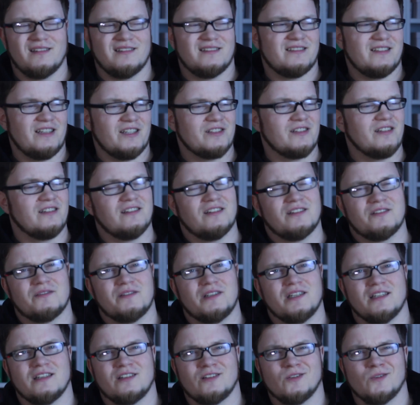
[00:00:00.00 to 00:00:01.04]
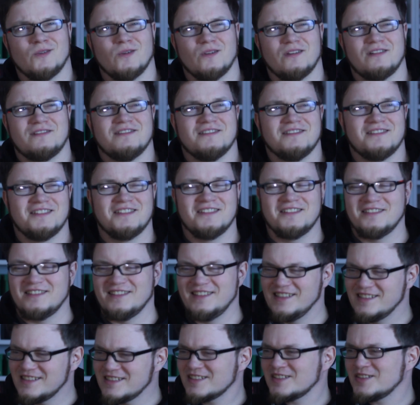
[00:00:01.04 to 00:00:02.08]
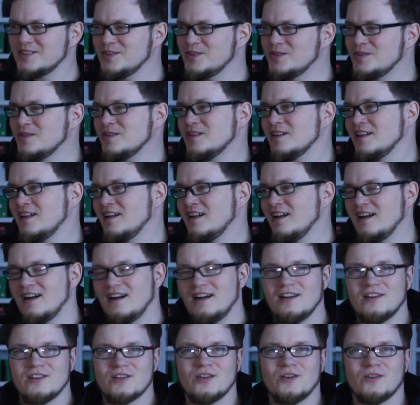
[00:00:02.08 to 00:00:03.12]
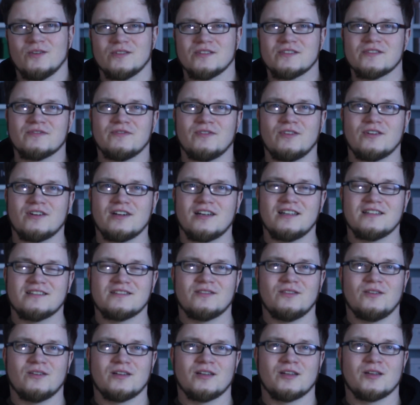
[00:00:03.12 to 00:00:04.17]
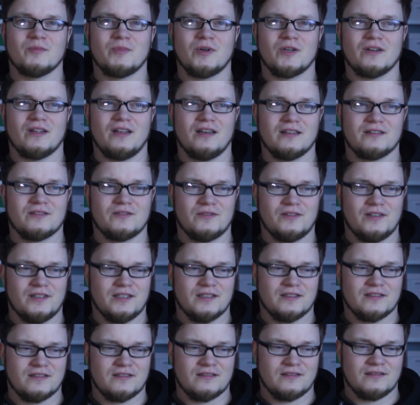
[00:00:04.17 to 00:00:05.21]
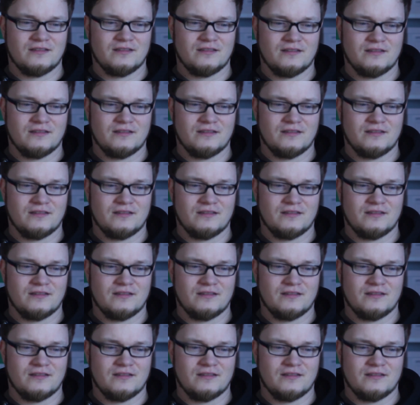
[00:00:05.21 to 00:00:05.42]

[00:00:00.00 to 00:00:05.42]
It's actually not really cool. Is it cool? I don't know. It's 4 guys talking about electronics.